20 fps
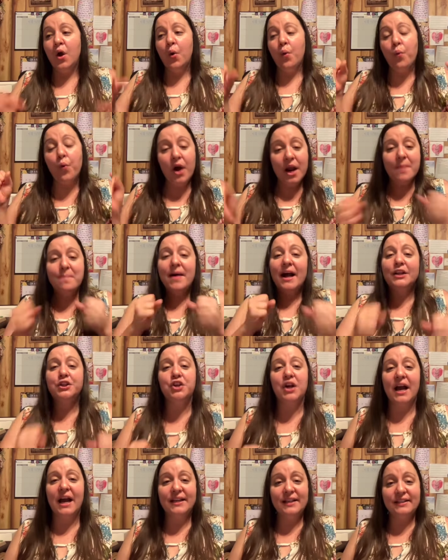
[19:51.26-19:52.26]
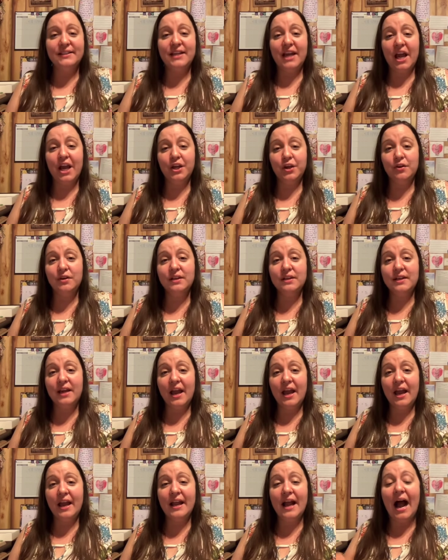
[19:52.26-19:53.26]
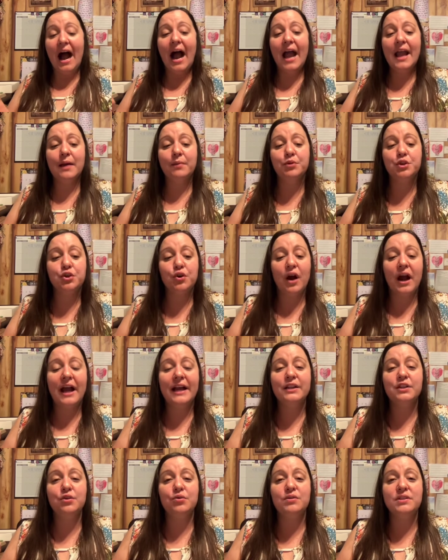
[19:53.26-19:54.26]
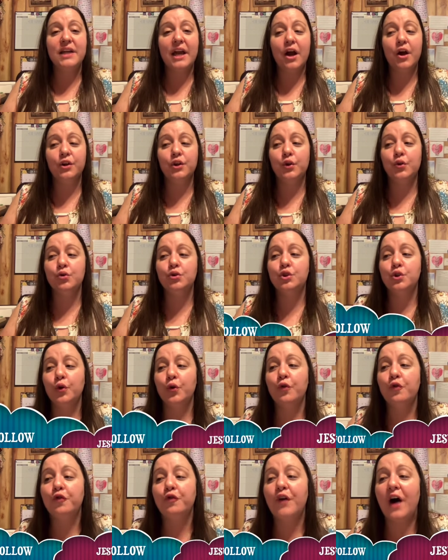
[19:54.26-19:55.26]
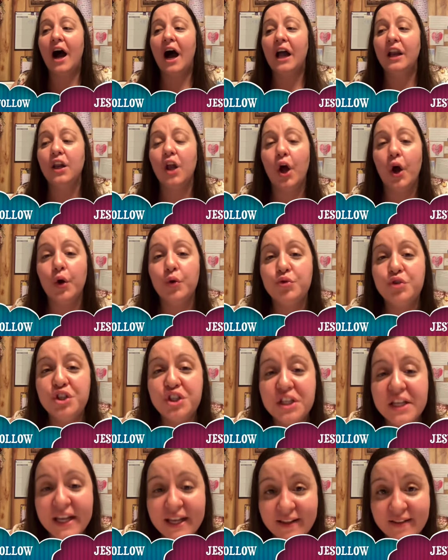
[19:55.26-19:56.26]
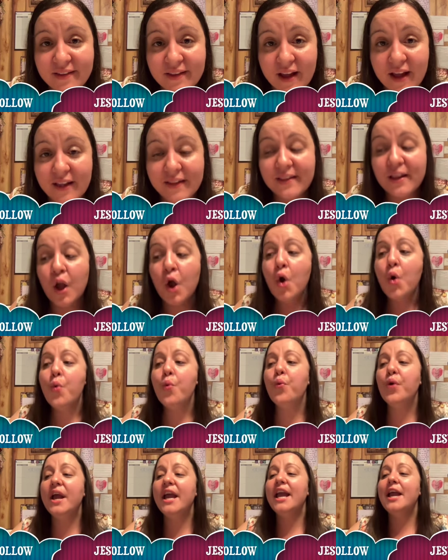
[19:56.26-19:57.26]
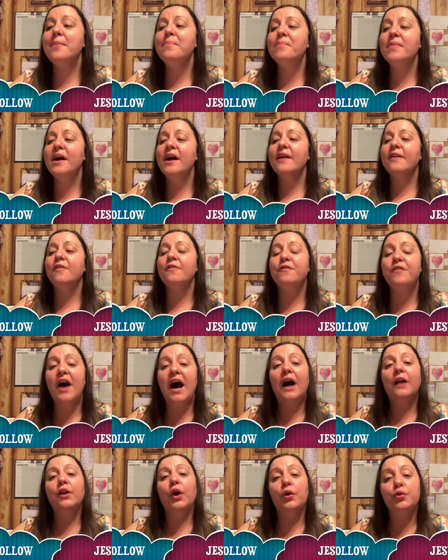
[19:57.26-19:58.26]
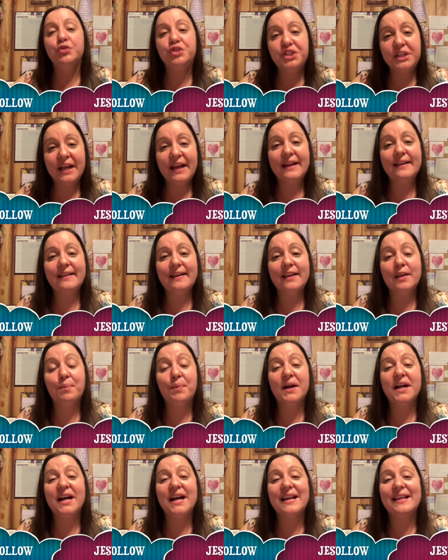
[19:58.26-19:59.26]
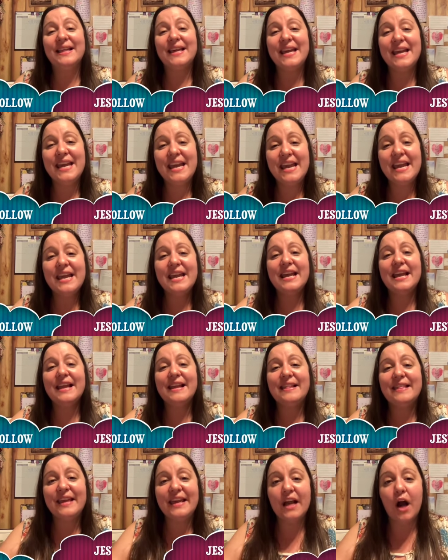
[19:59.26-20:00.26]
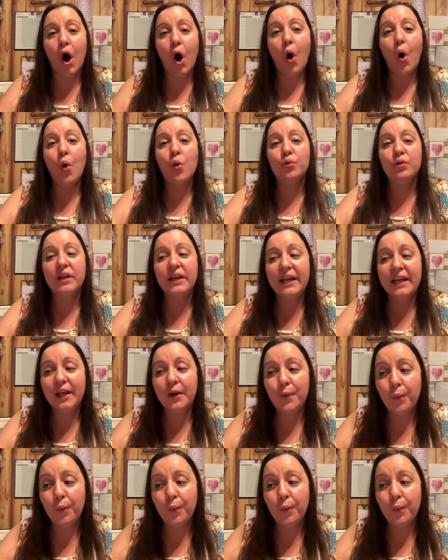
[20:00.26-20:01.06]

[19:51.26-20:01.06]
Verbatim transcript: What am I trying to tell you today? I am trying to tell you to follow Jesus. We must follow Jesus because he is the only